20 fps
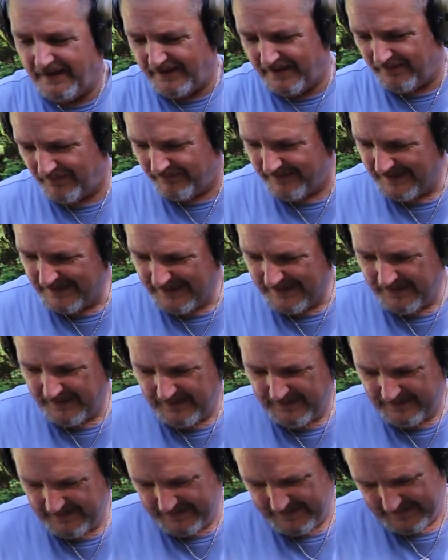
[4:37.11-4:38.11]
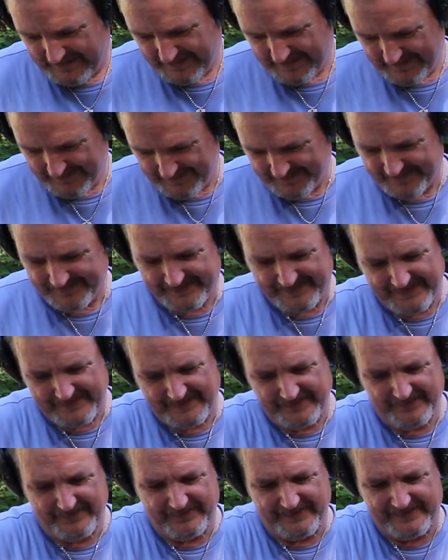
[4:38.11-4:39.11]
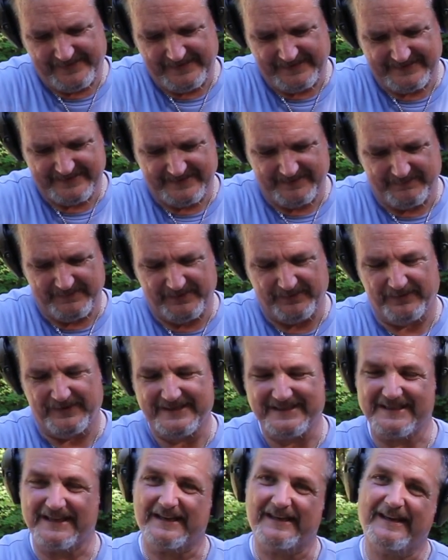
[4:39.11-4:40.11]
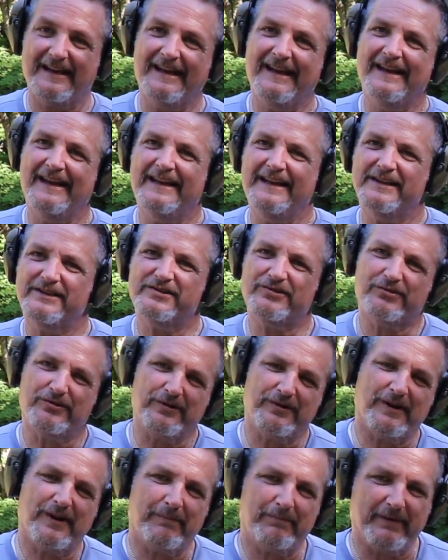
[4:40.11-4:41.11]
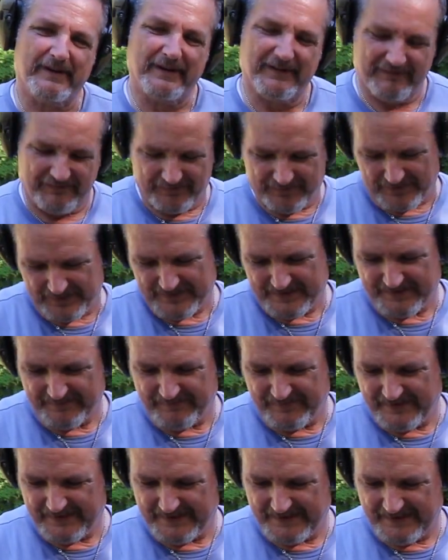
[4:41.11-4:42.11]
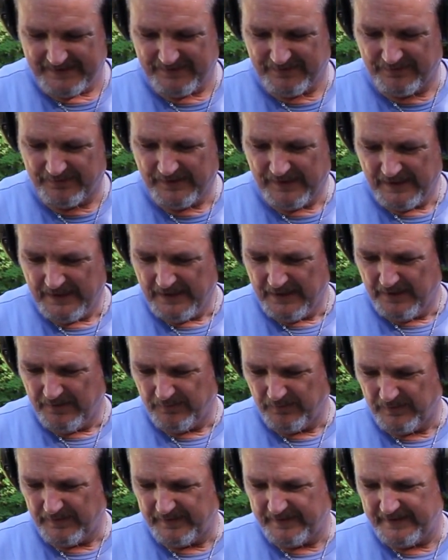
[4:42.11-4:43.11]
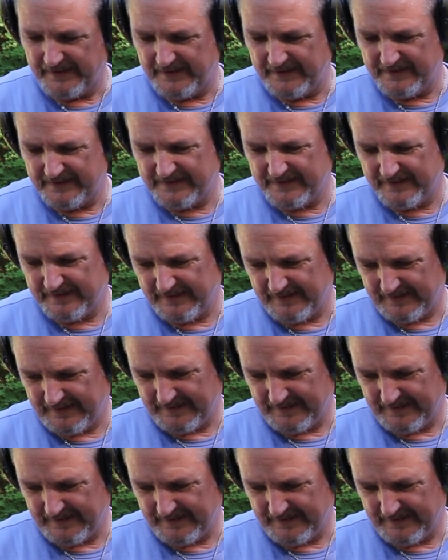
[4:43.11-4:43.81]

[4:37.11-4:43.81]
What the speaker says: Well, you know, I think some of the ones that screwed up in the first video were these